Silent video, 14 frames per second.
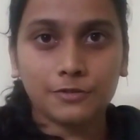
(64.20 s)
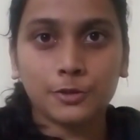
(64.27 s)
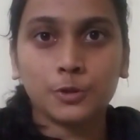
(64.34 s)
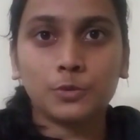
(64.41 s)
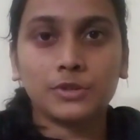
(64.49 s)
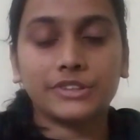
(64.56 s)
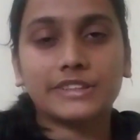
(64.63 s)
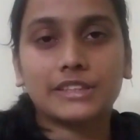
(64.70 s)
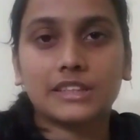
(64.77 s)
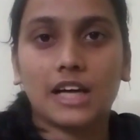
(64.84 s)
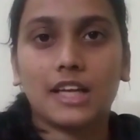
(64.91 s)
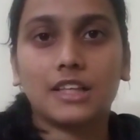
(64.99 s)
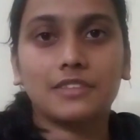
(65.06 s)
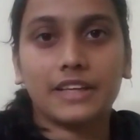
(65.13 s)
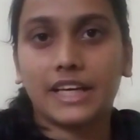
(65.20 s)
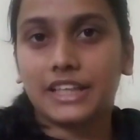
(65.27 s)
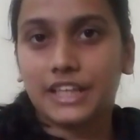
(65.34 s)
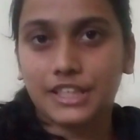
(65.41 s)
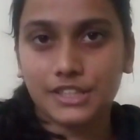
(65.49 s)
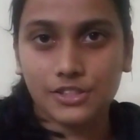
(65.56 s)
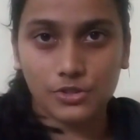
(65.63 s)
were just color
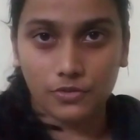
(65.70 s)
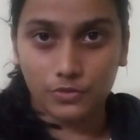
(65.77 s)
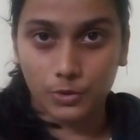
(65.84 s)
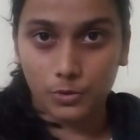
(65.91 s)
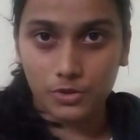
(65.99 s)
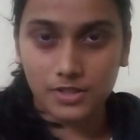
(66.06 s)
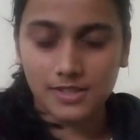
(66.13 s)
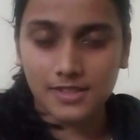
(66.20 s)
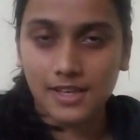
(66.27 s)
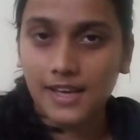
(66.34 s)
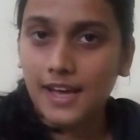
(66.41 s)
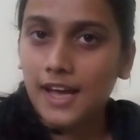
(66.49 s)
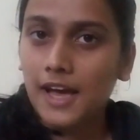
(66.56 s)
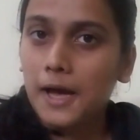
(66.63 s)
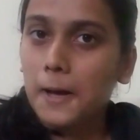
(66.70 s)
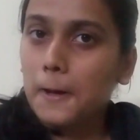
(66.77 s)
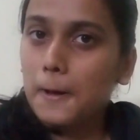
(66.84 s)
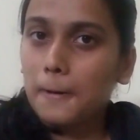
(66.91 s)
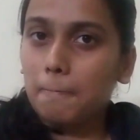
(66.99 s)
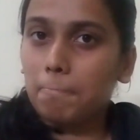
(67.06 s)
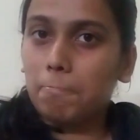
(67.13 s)
variations of those.
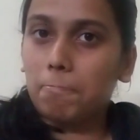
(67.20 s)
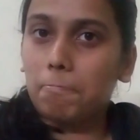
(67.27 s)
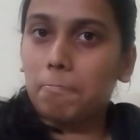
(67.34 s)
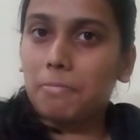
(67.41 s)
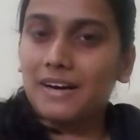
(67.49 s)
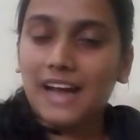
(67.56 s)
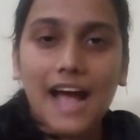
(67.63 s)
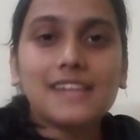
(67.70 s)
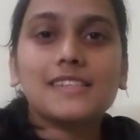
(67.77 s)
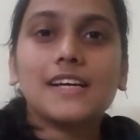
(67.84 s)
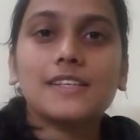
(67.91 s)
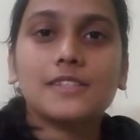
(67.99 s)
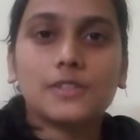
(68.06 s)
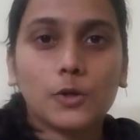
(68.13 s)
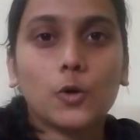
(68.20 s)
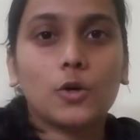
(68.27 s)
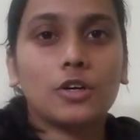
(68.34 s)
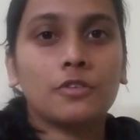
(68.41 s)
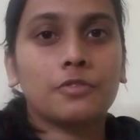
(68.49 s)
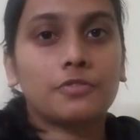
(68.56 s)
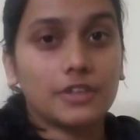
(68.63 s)
But as I scrolled
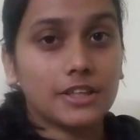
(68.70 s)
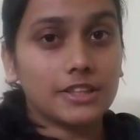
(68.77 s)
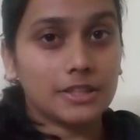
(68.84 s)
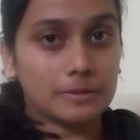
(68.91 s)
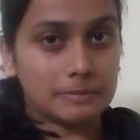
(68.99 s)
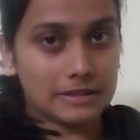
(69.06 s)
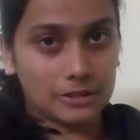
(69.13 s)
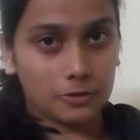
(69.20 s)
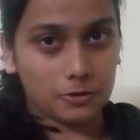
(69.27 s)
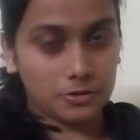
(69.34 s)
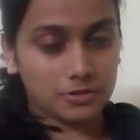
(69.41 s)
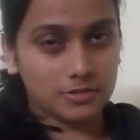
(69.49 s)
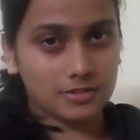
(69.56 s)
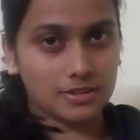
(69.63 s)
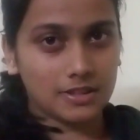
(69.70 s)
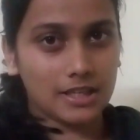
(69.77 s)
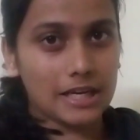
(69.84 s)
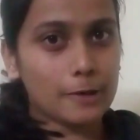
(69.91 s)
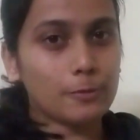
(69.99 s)
further below, it was